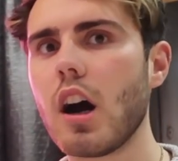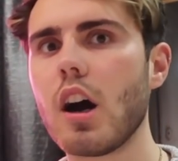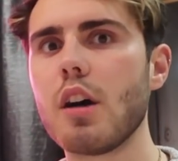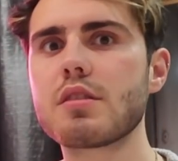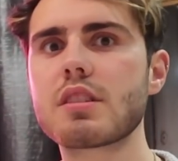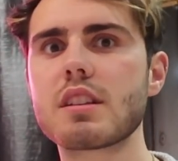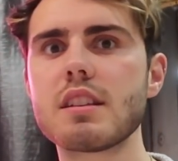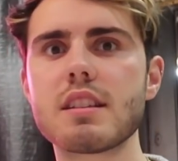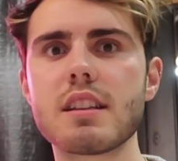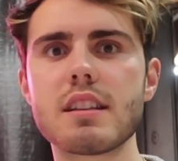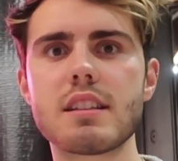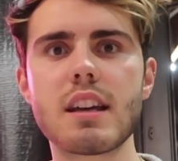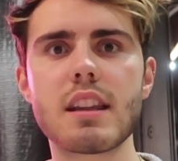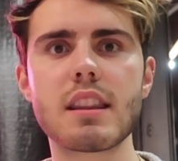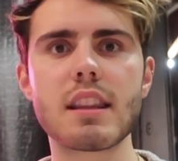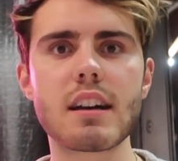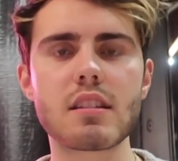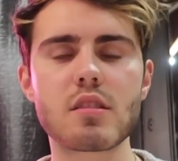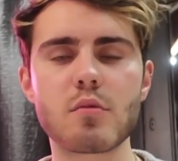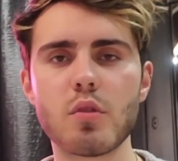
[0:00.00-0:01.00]
I was going to say
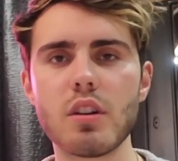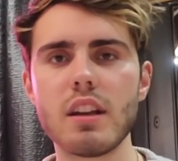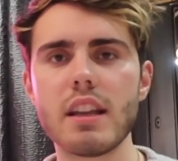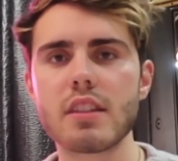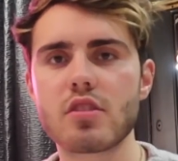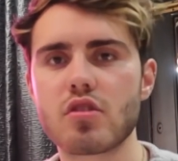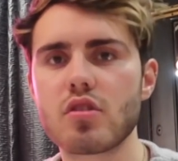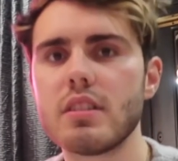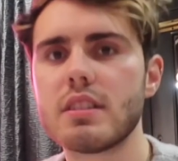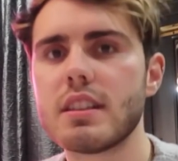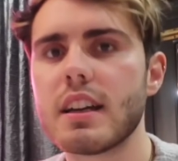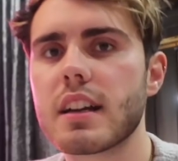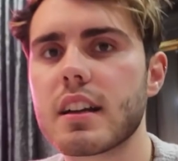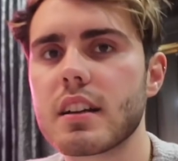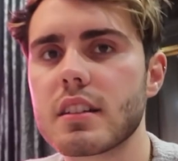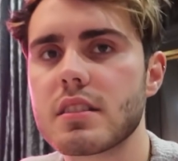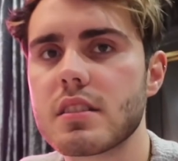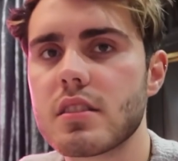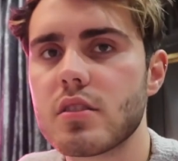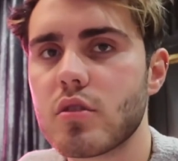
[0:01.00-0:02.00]
10,000 will literally
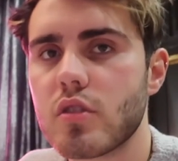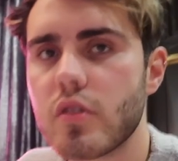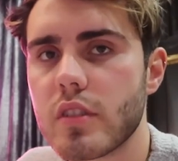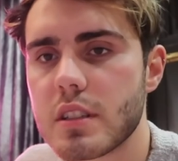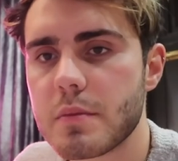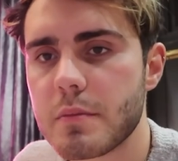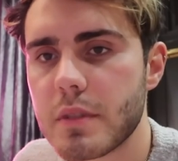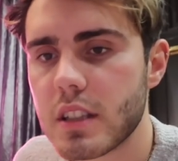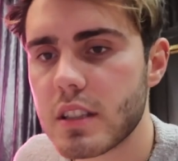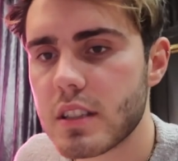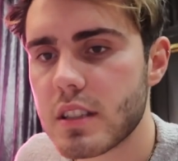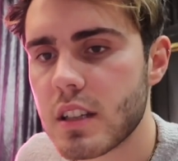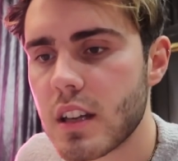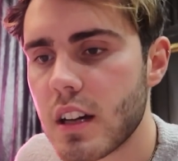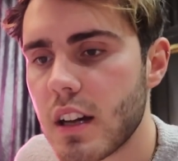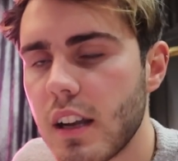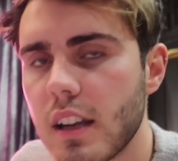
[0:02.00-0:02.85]
take us until Christmas.